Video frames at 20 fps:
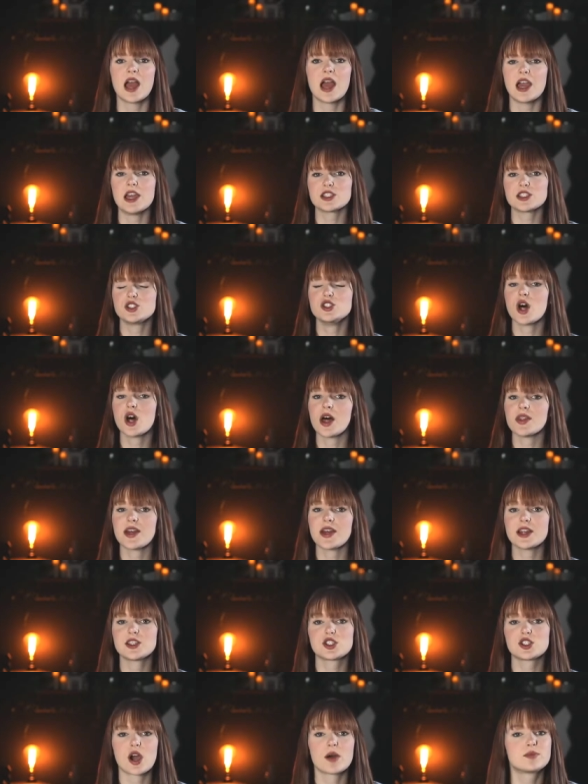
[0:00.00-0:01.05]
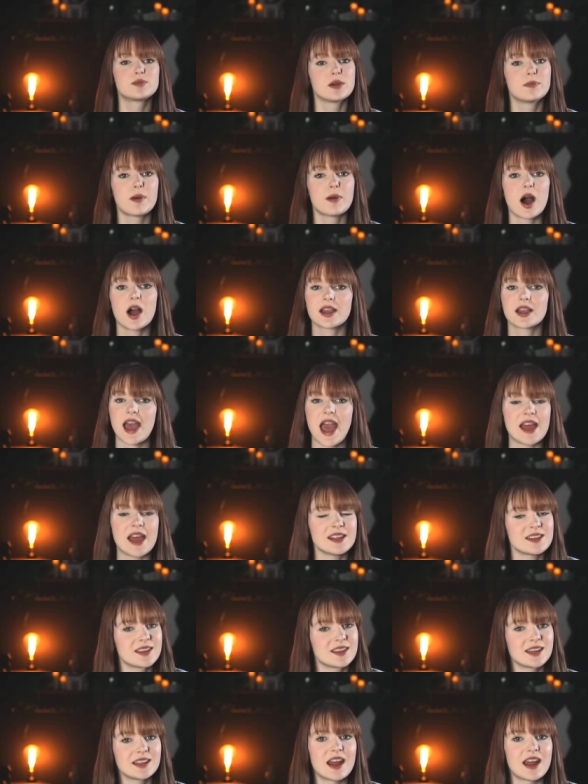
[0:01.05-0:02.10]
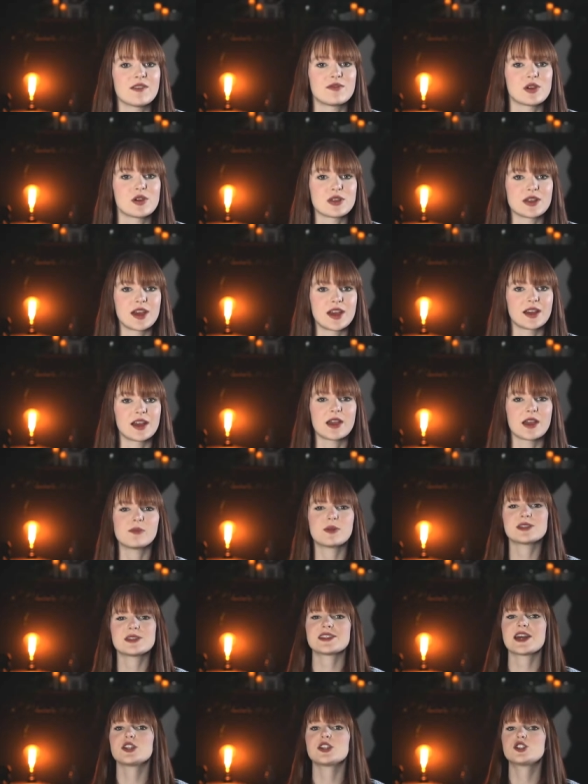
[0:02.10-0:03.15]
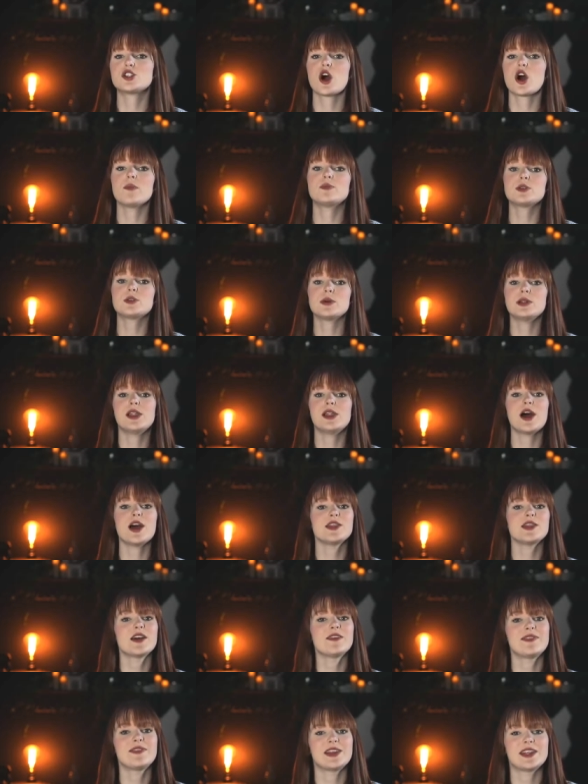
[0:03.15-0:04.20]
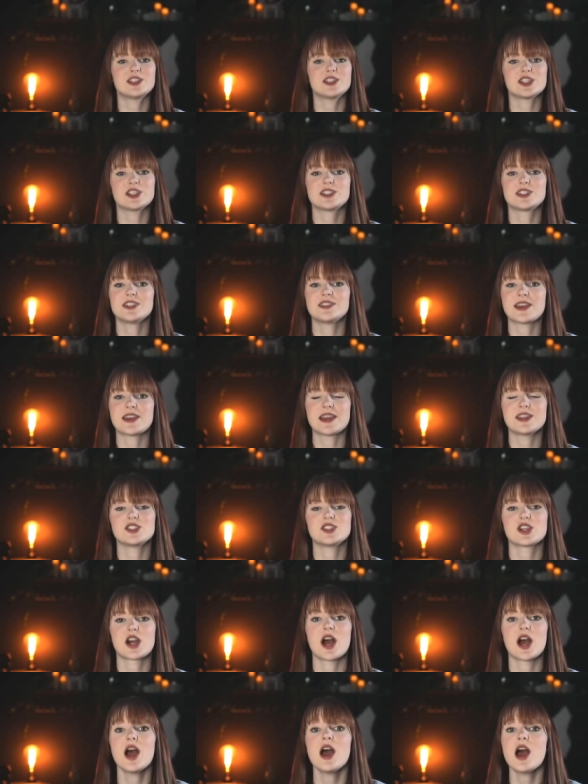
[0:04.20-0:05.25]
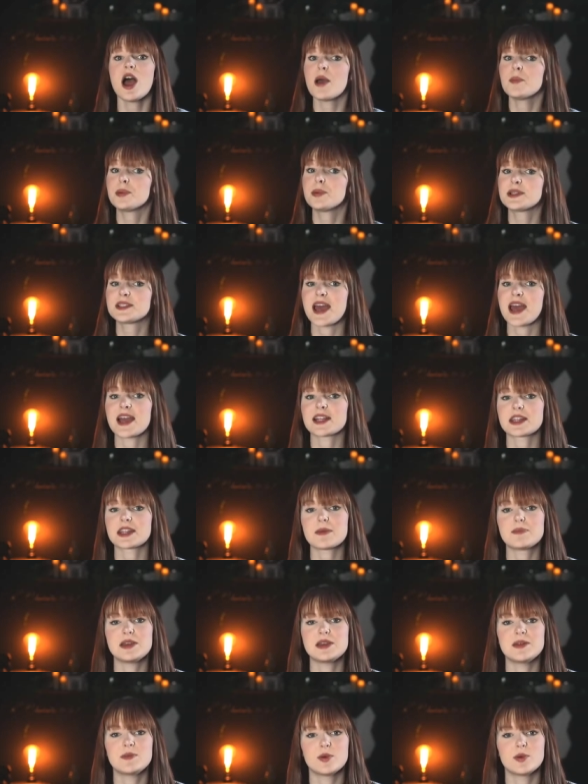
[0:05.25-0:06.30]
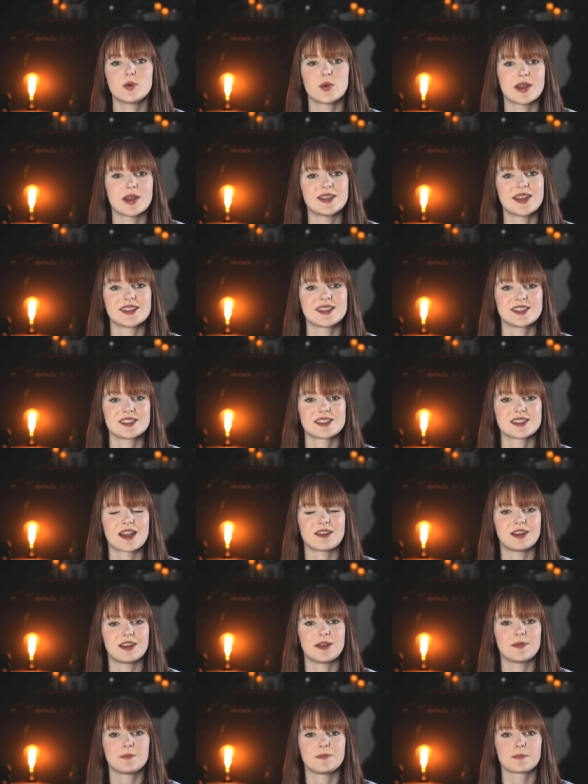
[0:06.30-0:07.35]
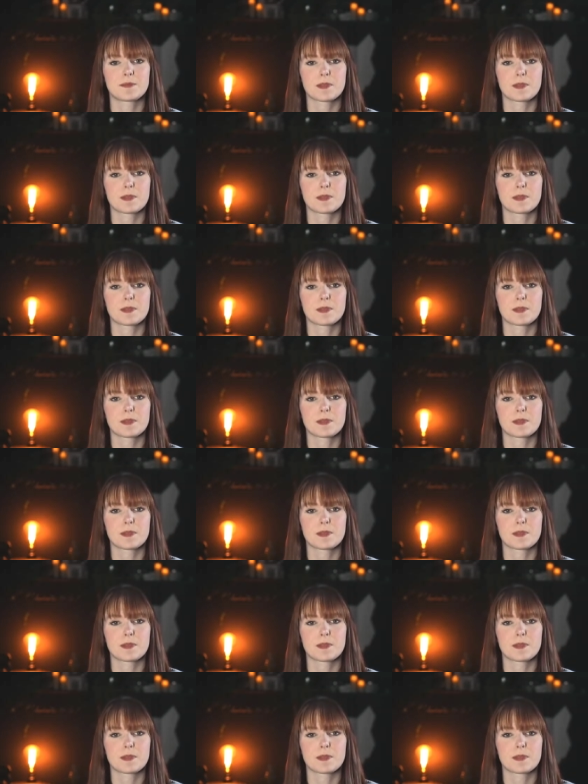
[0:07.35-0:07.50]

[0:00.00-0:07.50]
It's not their job to bark at anything and everything. It was their job to alert their villagers to danger and protect their people when necessary.